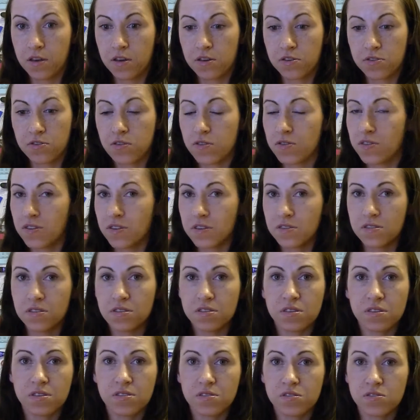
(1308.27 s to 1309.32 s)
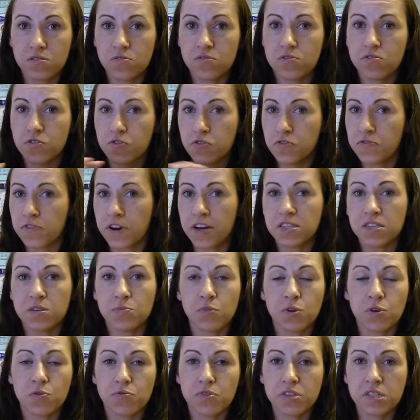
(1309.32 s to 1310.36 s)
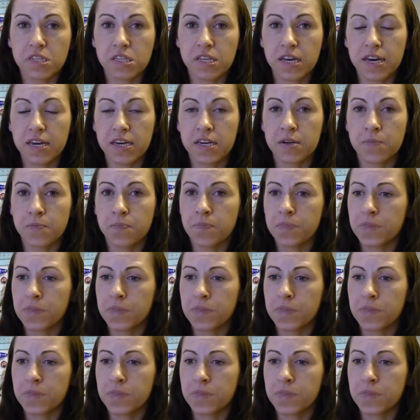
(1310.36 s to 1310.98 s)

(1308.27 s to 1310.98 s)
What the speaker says: So the easiest thing to do is you find something you really like,